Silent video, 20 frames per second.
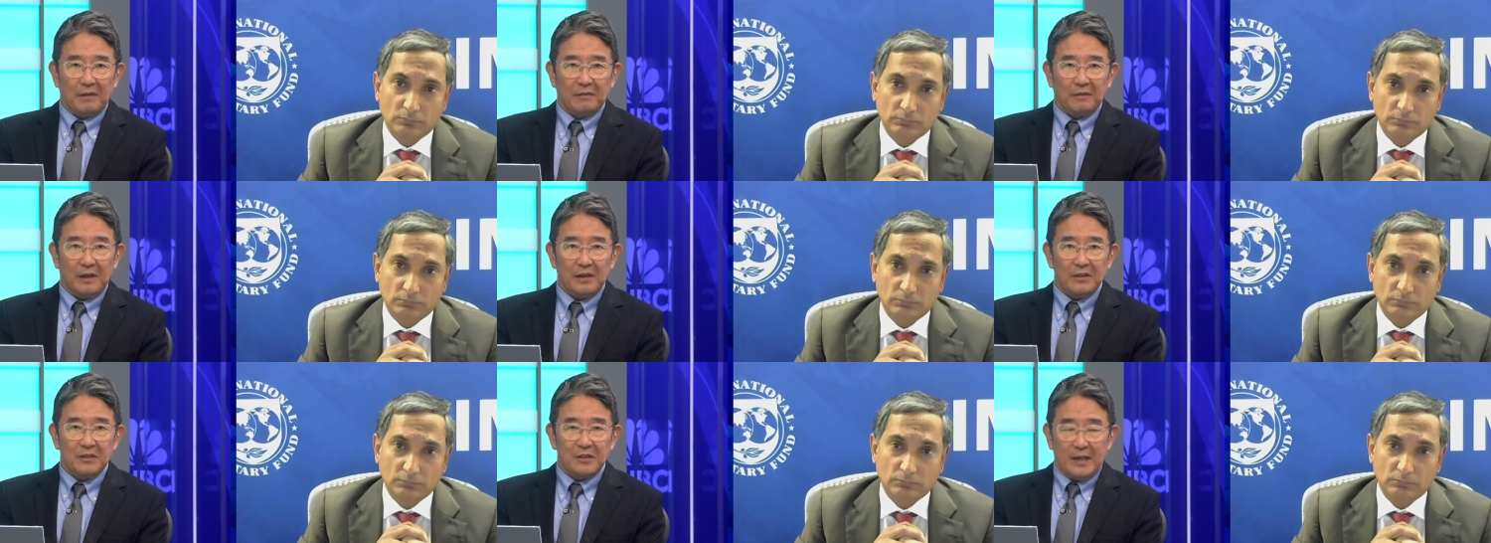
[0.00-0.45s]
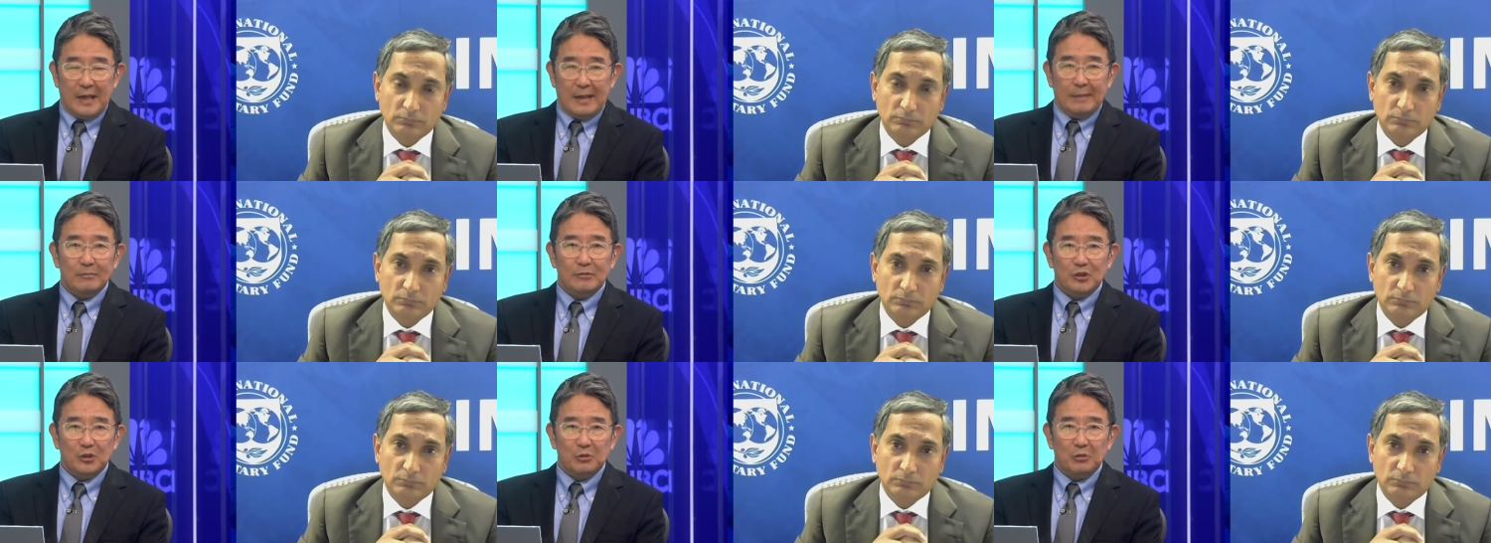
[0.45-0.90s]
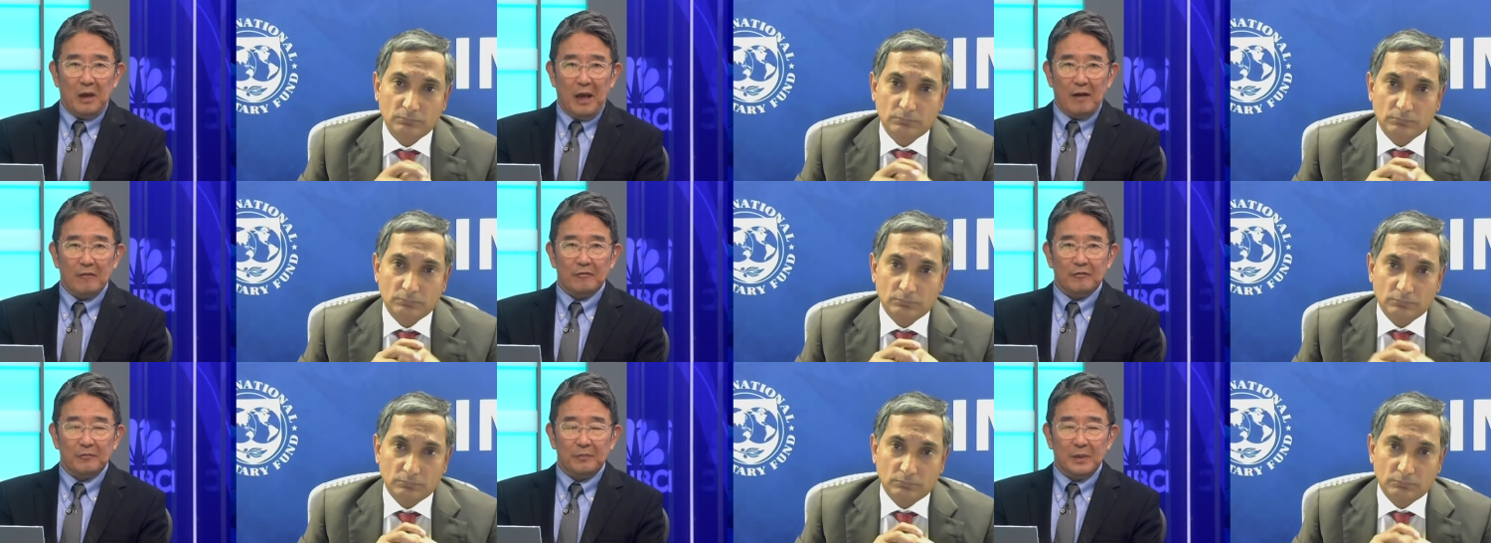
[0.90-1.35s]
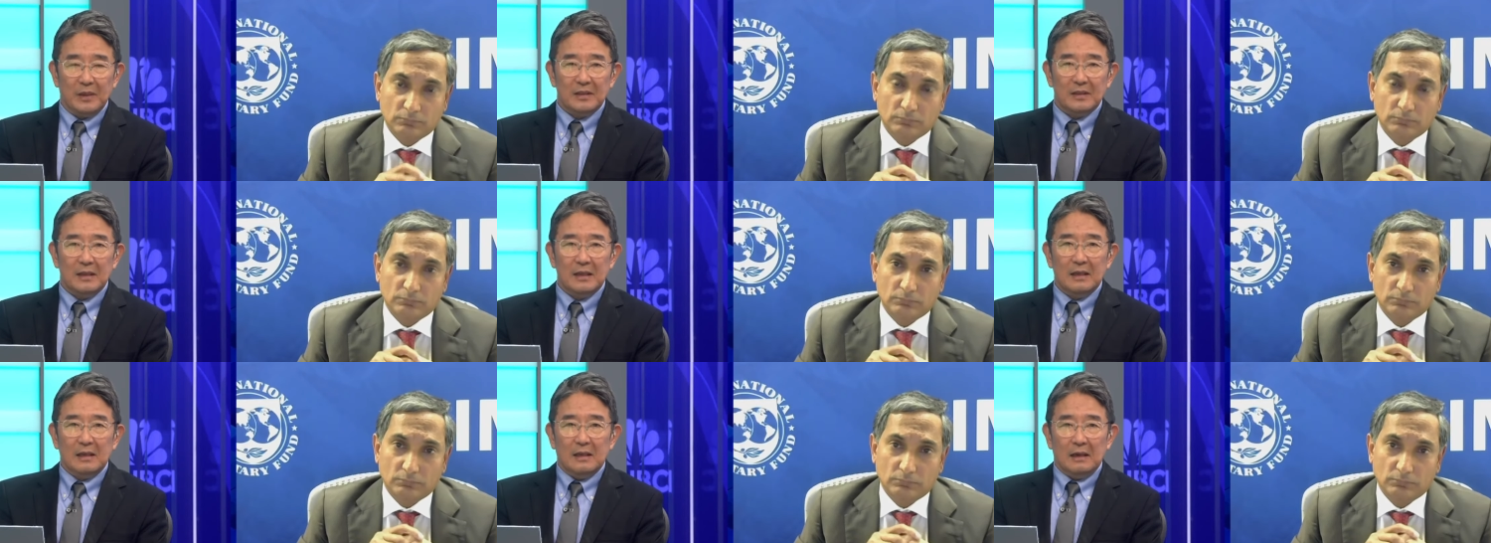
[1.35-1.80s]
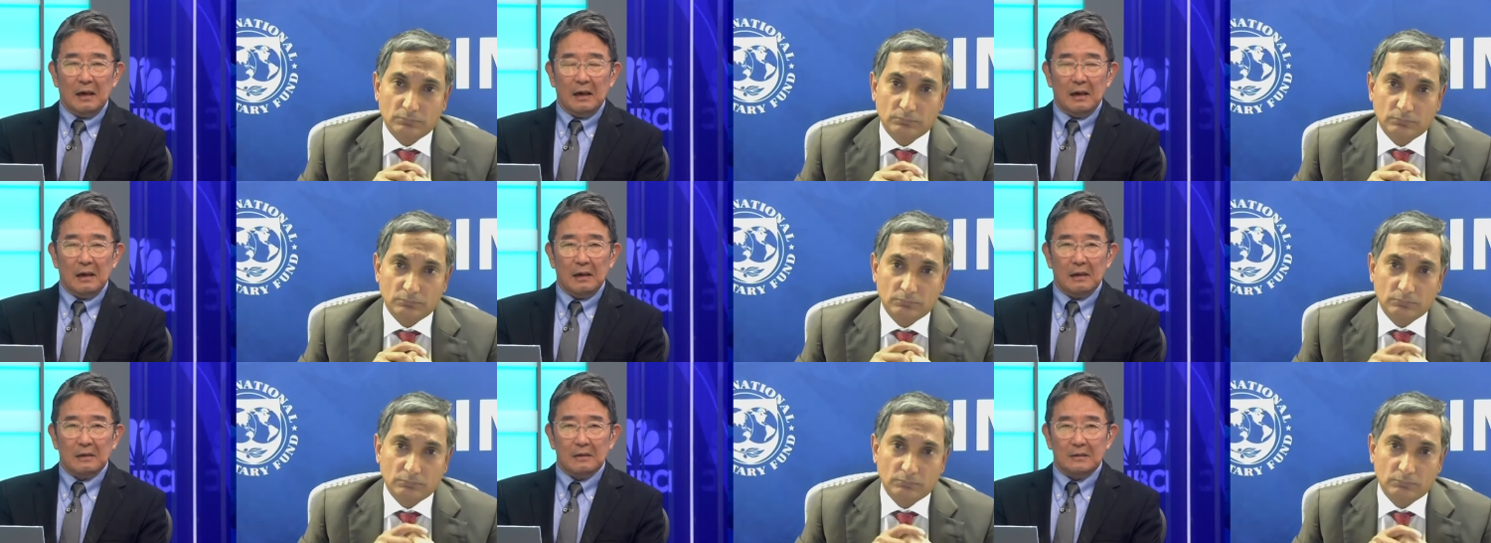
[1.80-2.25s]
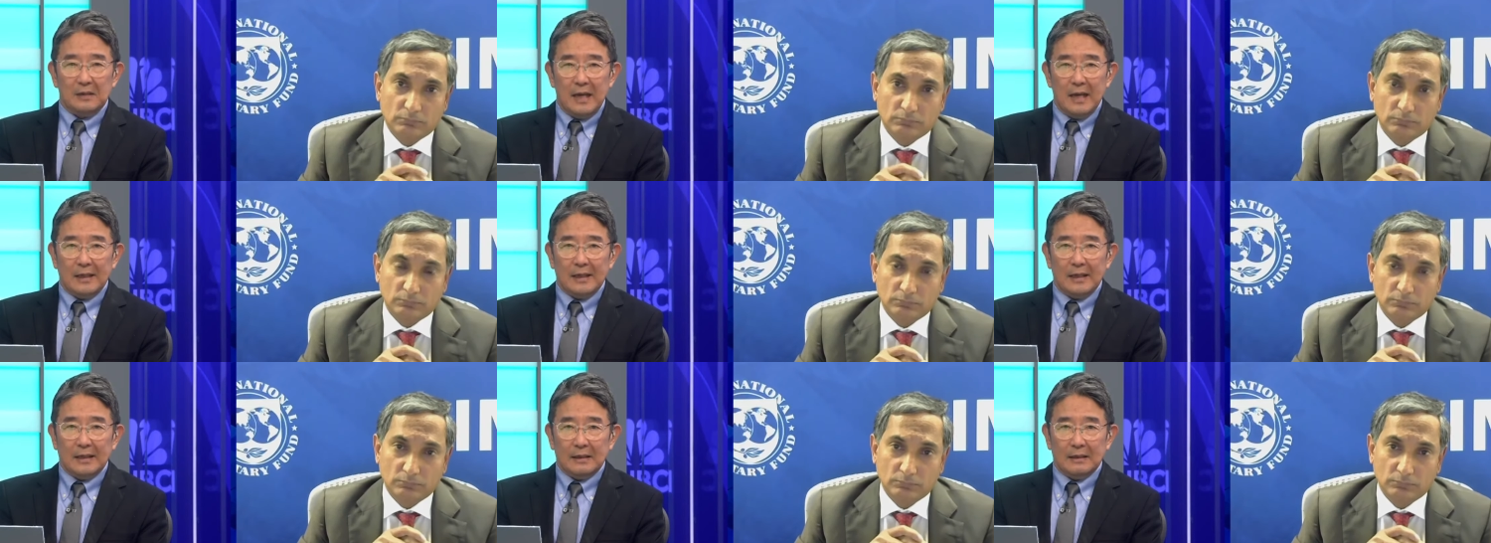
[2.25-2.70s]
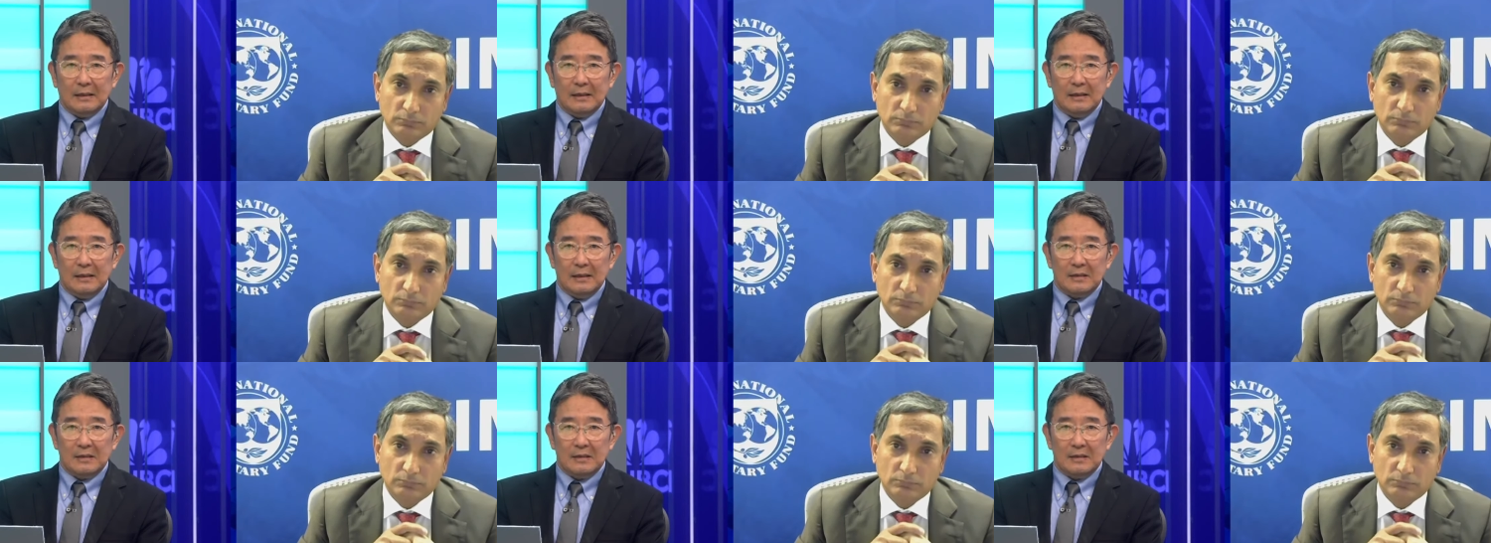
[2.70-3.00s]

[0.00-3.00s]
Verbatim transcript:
Speaker 1: that they seem to have been uh, taking.